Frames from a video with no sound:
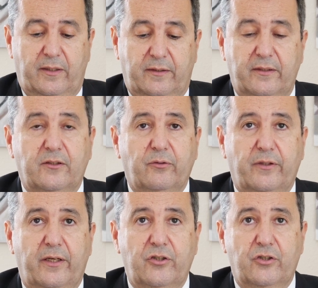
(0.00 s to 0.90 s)
a
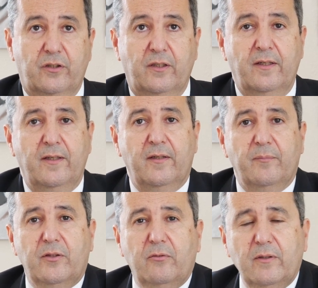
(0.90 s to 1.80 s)
dislocation
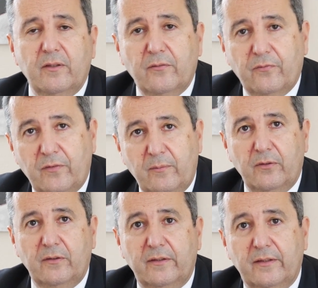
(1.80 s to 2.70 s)
between the
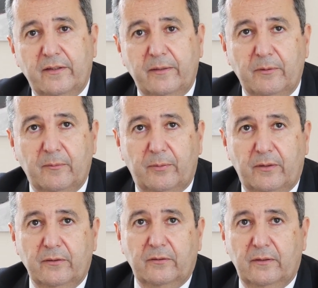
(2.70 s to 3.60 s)
femoral and the tibial
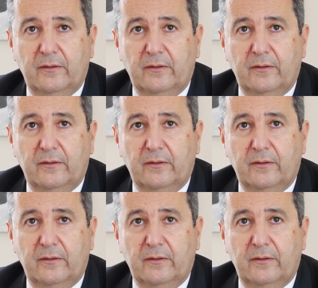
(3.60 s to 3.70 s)
part